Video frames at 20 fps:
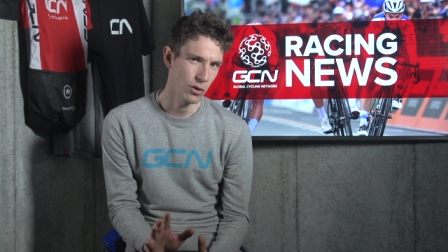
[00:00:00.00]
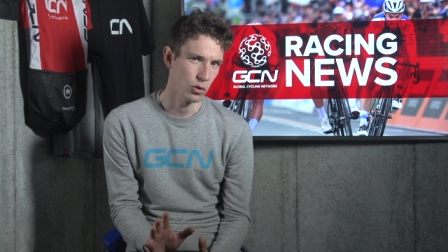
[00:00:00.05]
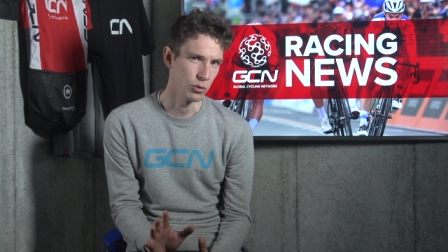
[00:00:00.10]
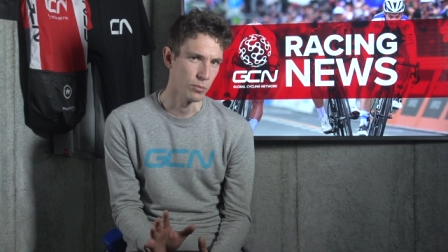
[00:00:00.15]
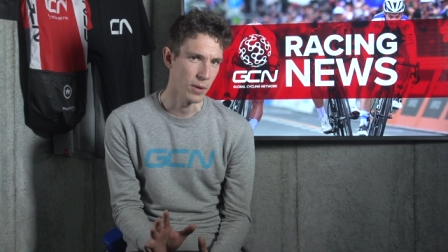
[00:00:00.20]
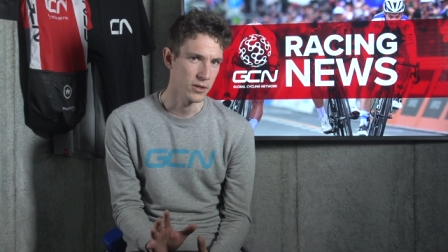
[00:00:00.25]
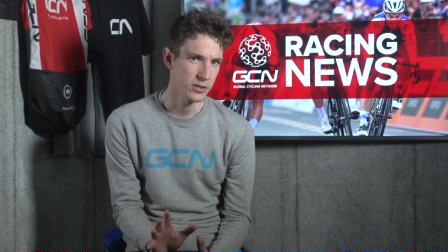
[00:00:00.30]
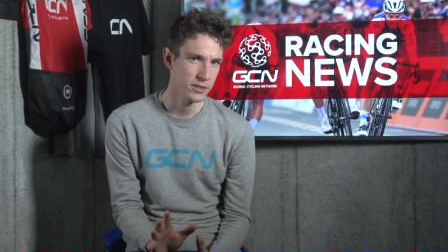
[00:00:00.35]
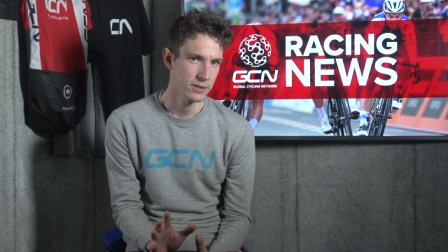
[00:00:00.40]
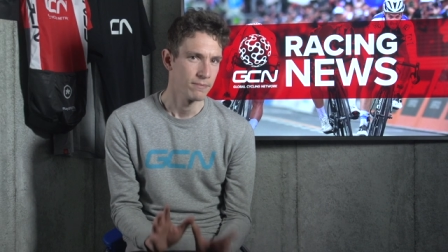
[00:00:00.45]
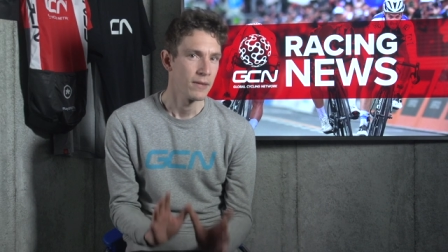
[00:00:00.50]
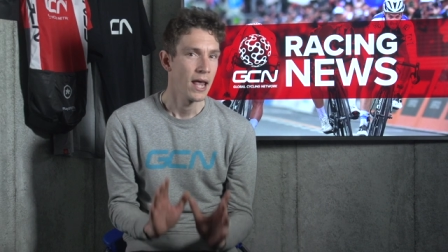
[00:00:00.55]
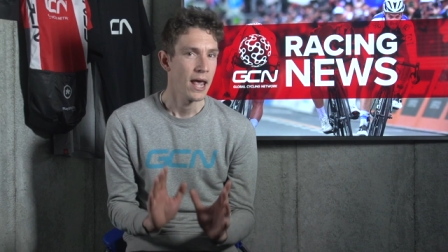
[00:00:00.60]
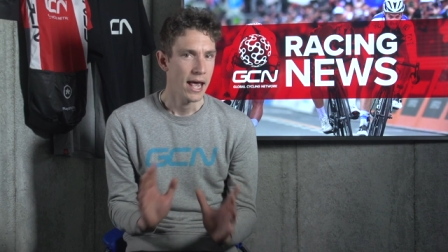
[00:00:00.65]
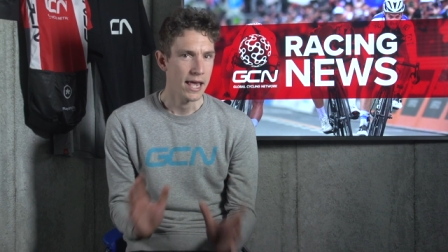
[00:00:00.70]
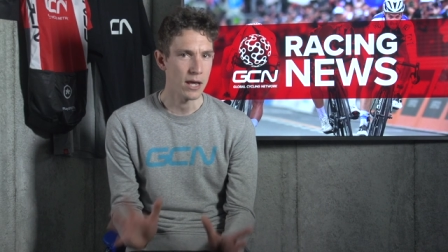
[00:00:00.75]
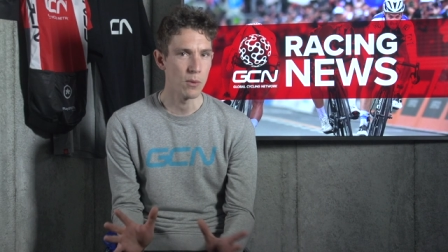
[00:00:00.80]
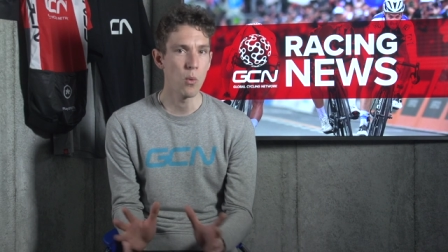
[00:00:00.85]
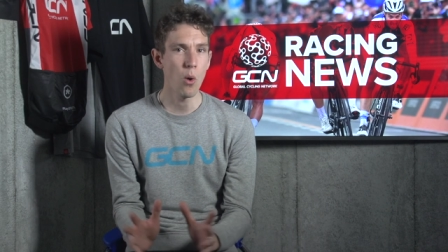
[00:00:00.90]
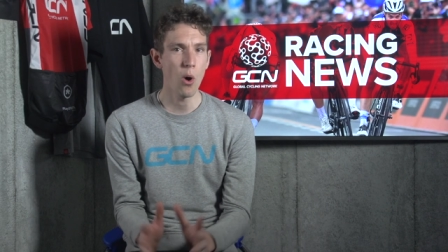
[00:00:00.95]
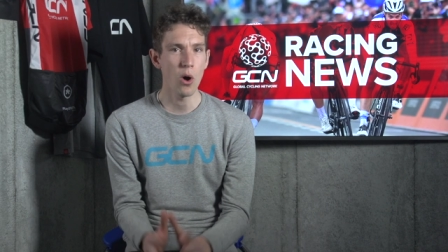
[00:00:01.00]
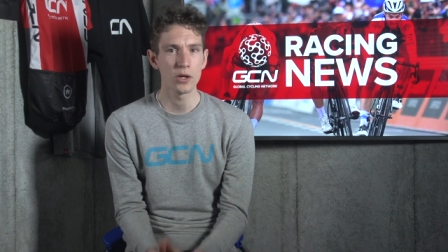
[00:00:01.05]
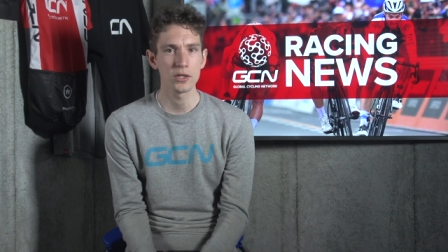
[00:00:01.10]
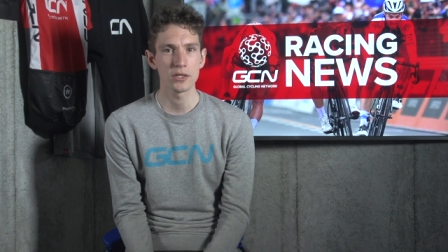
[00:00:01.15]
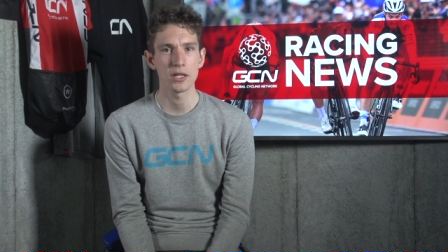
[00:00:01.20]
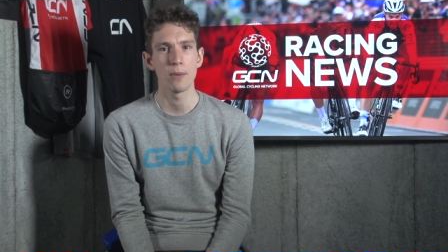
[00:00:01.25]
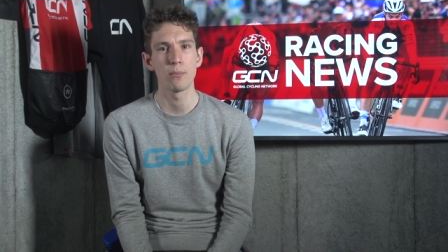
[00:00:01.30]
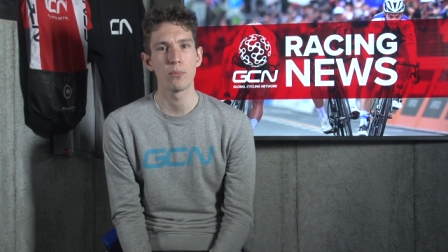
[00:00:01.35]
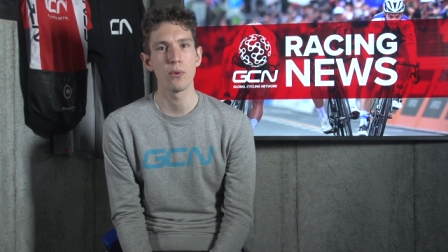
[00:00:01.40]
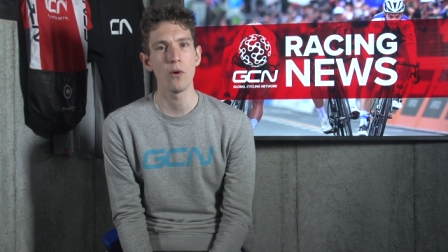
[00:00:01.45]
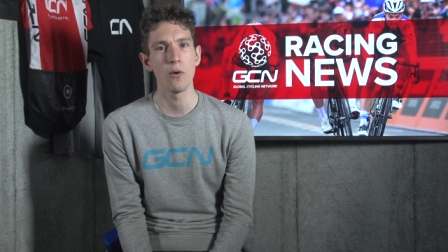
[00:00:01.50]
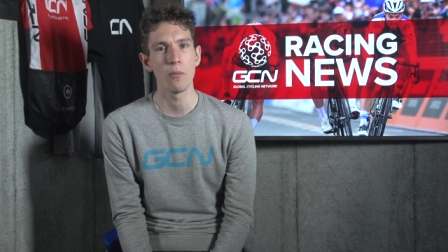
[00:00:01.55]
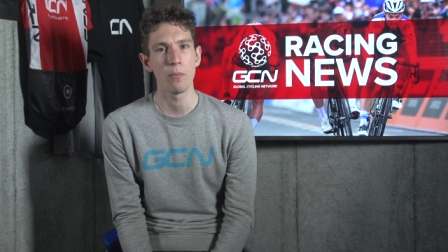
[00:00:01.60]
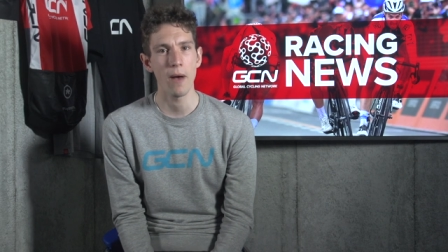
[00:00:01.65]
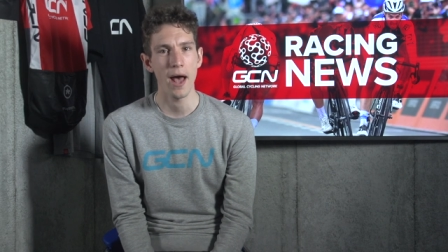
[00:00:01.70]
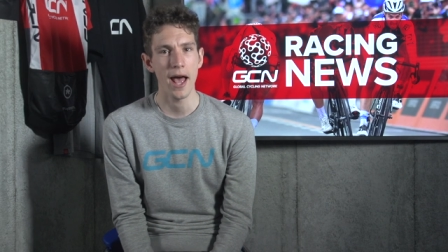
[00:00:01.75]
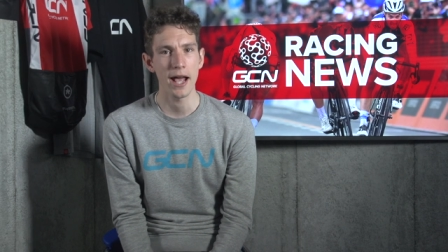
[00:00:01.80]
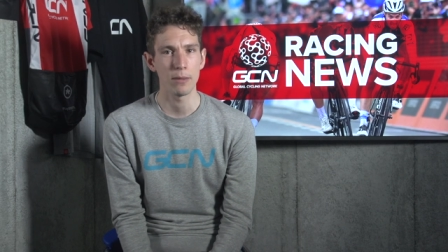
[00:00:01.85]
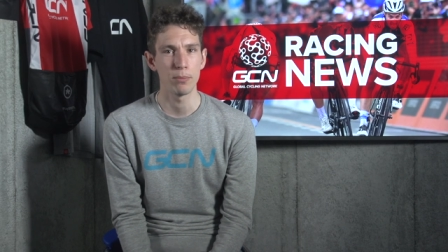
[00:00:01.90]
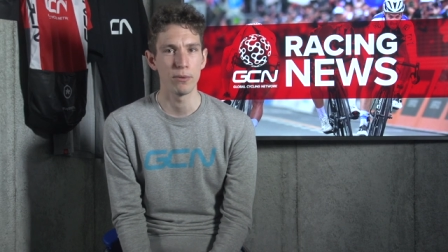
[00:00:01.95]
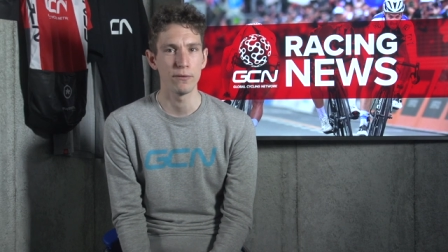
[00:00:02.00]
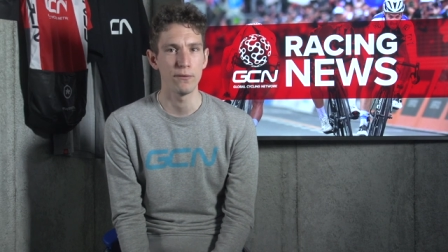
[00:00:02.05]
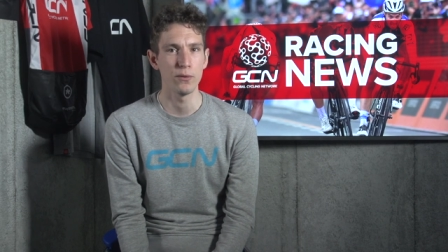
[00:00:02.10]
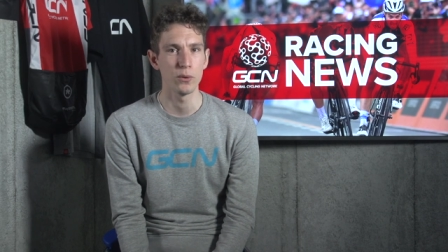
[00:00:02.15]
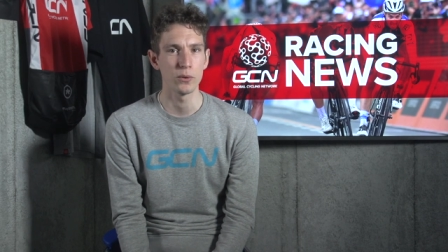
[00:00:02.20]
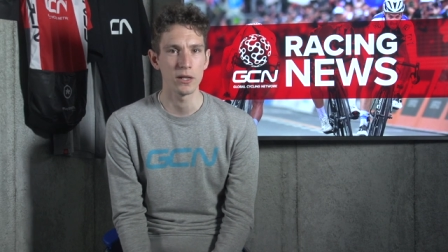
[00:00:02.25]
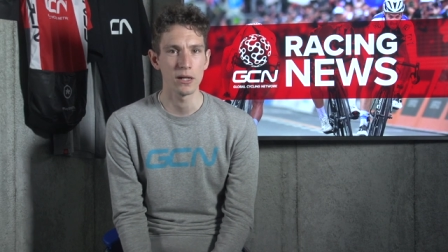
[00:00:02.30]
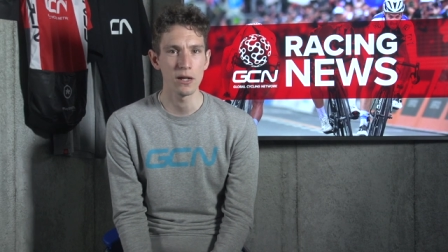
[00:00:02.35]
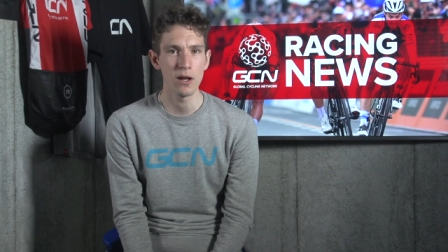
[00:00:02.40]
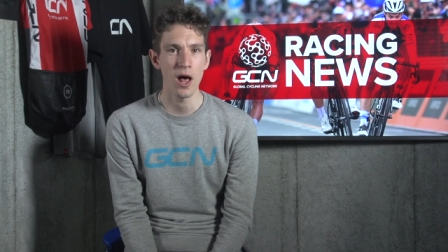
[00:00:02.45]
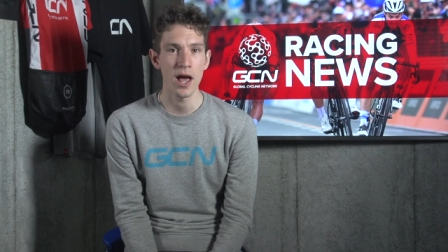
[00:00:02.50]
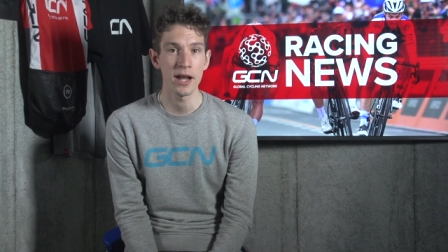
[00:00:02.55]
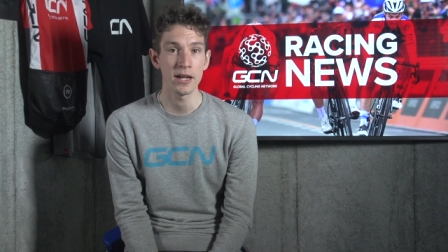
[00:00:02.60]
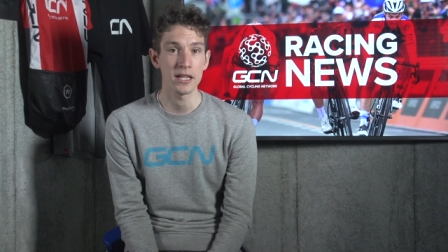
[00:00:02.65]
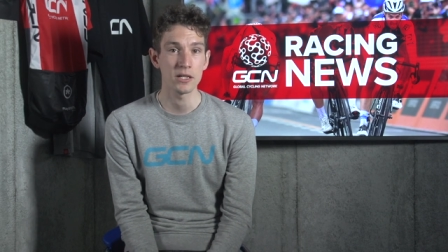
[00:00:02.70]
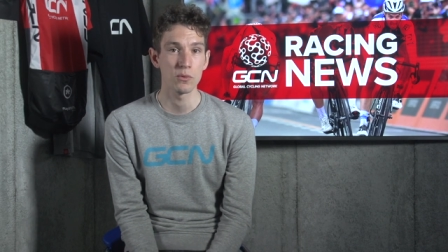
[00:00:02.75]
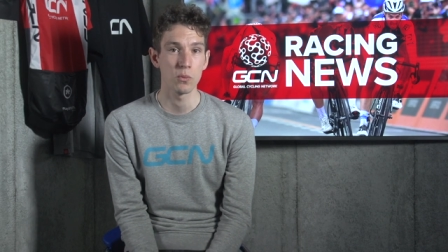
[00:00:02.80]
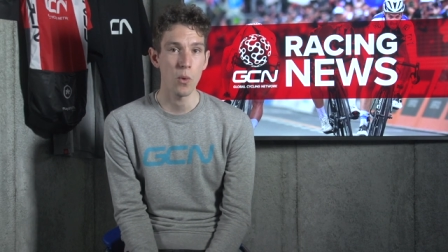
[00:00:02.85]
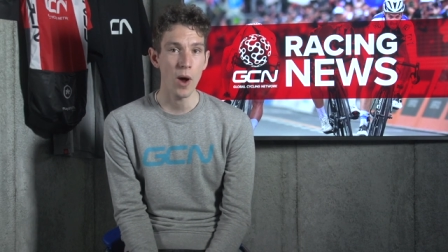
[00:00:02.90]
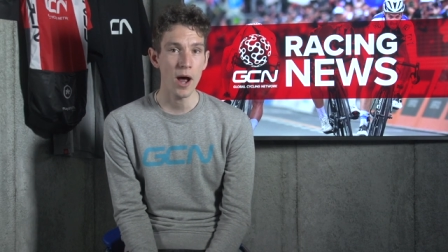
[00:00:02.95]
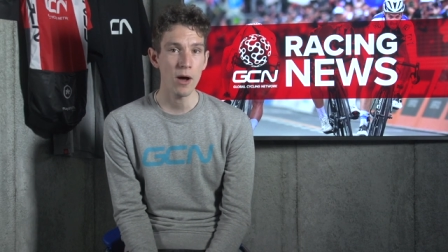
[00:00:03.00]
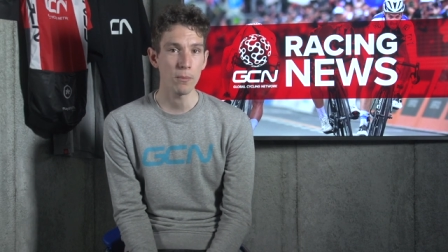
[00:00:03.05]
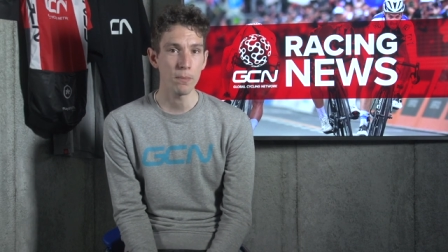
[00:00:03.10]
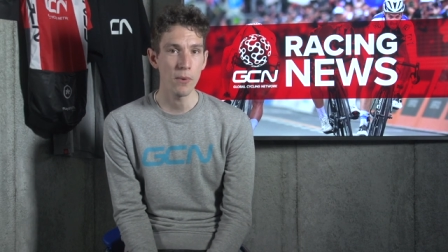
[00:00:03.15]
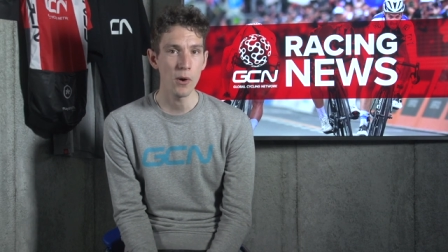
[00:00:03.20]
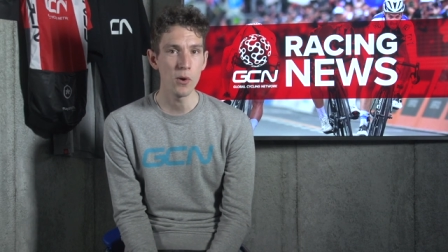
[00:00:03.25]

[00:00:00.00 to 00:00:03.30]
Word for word: Almost. He was brought back before the line as Wout